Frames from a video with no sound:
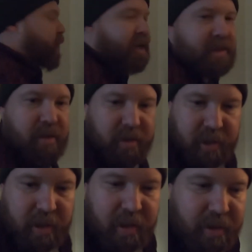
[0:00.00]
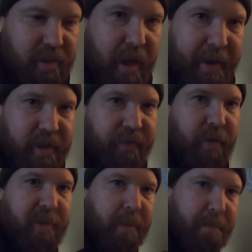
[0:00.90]
I still see the dots
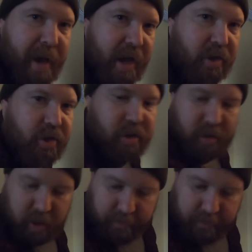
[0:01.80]
from the mesh of